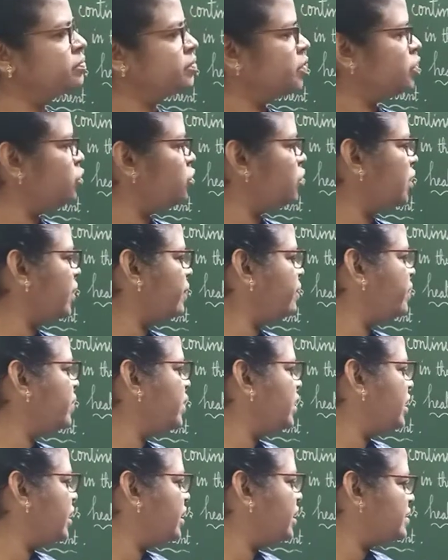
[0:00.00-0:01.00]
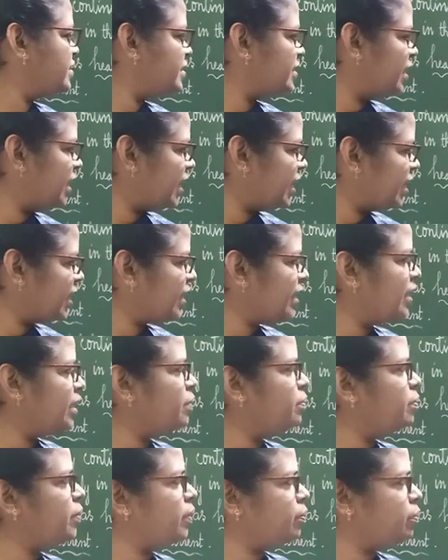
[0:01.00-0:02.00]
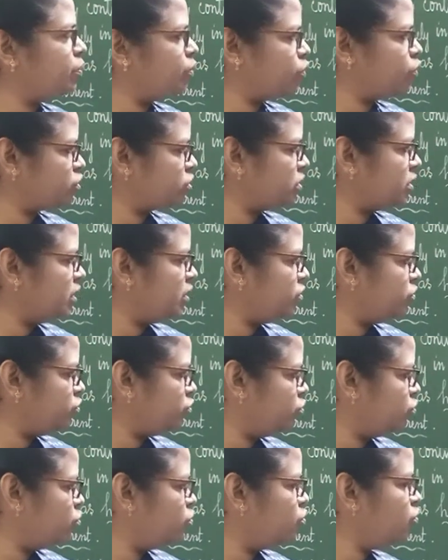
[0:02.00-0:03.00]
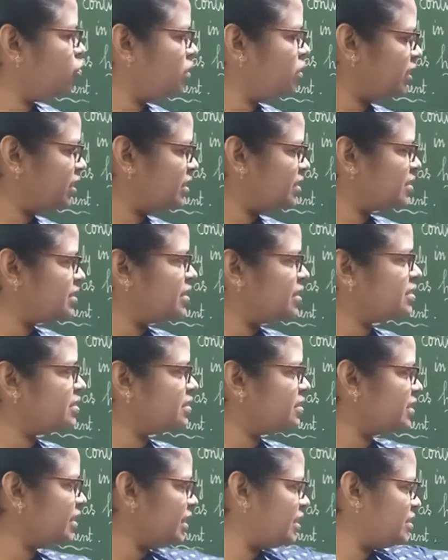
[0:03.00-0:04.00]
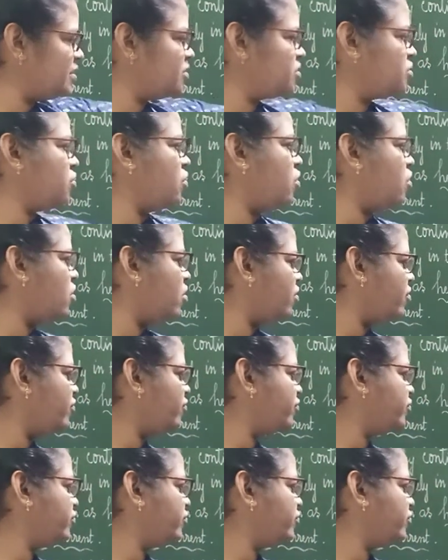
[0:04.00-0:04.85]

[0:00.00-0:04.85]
Okay, it's directly proportional to resistance of